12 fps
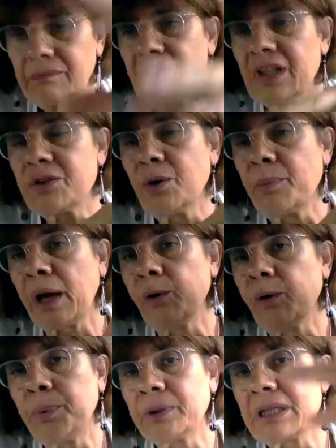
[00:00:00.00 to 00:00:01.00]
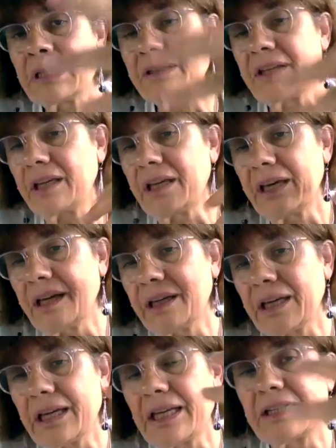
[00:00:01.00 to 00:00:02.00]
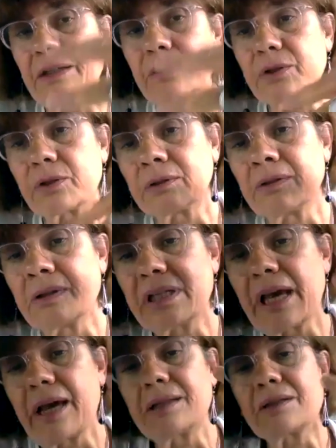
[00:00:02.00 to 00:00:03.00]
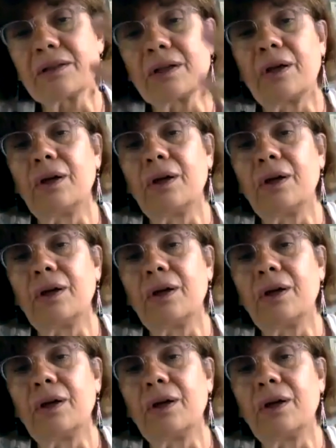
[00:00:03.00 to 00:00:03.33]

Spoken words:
So Merleau-Ponty's thinking is, in a certain sense,